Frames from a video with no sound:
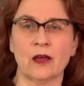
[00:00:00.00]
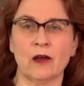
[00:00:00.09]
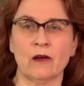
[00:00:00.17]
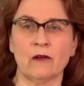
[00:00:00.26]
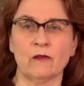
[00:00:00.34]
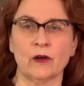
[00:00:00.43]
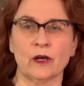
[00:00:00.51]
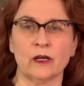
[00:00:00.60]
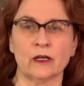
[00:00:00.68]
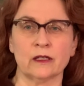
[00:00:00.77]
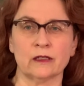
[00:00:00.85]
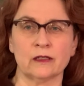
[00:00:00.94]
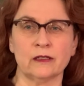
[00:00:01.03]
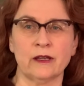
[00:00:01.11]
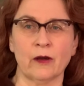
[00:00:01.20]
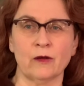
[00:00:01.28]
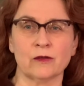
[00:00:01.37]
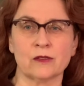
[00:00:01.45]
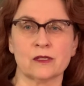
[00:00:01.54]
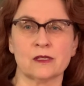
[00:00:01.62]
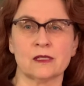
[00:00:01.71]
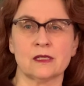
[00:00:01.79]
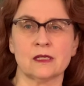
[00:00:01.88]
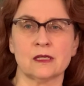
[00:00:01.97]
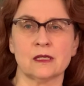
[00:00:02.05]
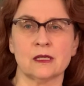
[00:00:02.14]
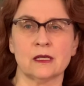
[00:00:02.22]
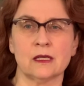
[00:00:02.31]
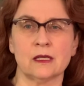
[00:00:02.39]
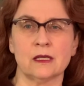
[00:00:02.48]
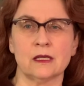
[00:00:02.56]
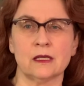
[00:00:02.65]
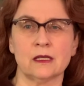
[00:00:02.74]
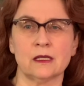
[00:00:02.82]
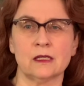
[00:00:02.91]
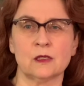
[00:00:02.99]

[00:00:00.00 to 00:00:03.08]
of a ghost is